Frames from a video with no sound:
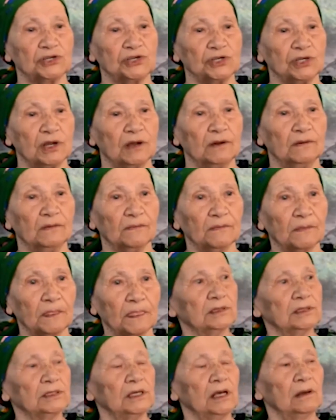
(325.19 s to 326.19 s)
We sold
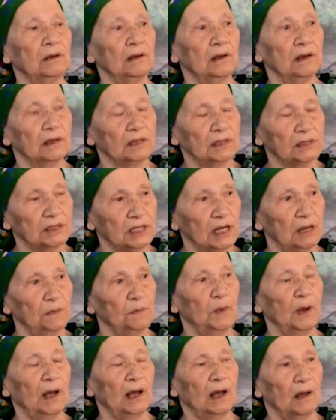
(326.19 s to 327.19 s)
her dowry,
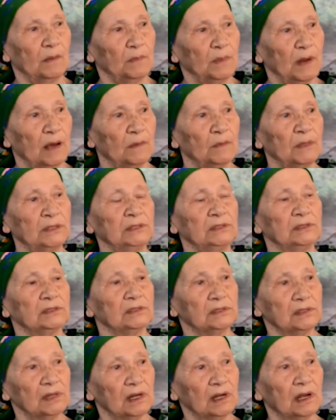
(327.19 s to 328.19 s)
exchanged it
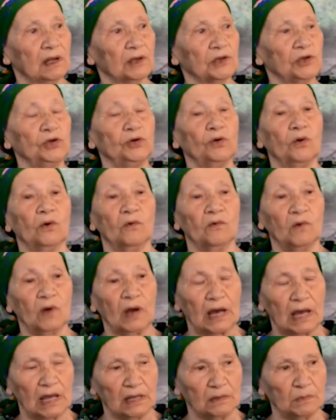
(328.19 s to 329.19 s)
for a
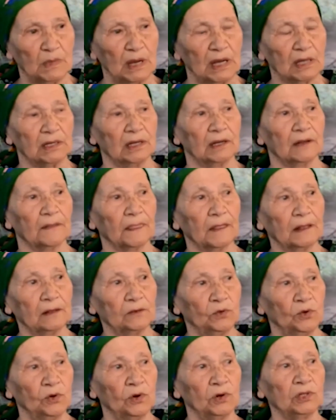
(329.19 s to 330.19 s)
sorghum bowl.
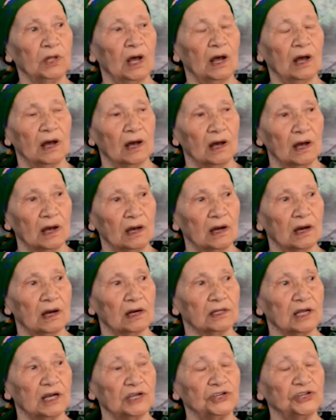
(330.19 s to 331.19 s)
This sorghum
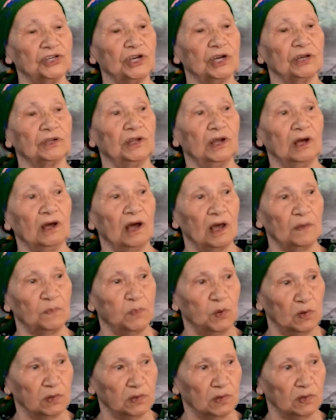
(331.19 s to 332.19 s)
was prepared
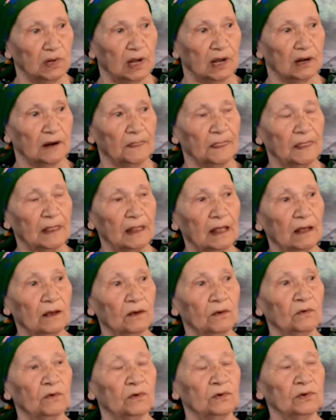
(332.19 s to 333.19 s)
once a day.
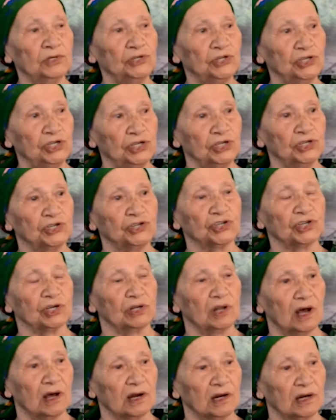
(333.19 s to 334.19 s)
No
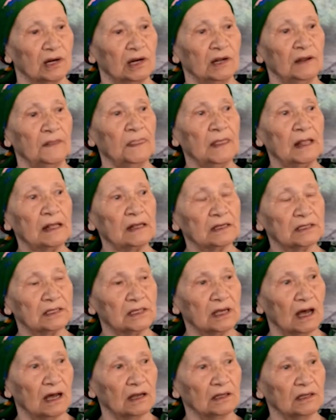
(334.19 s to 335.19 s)
salt, no
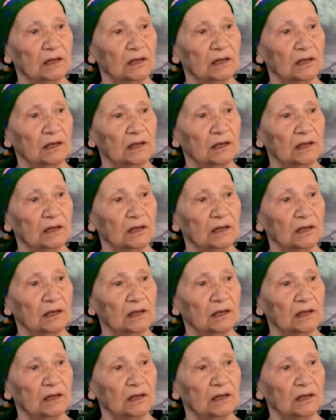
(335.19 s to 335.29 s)
oil.